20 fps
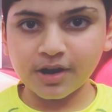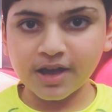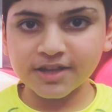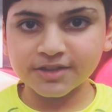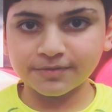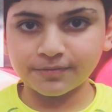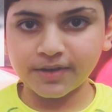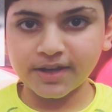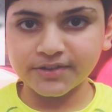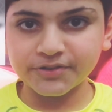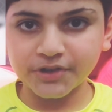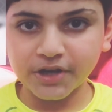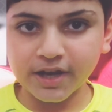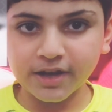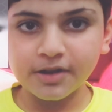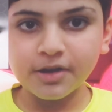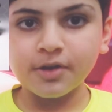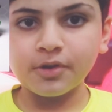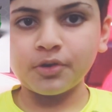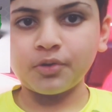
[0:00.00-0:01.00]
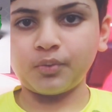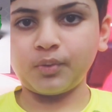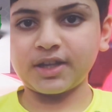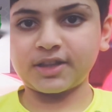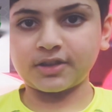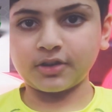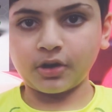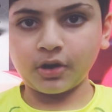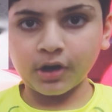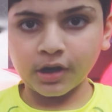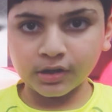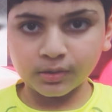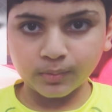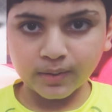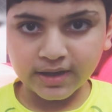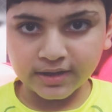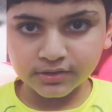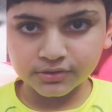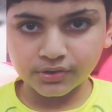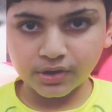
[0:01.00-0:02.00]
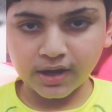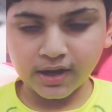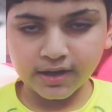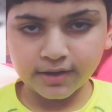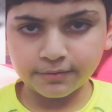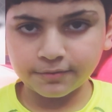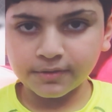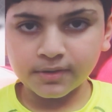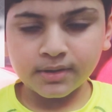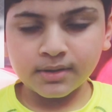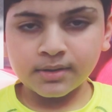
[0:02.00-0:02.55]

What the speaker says: SVJ with all-wheel drive.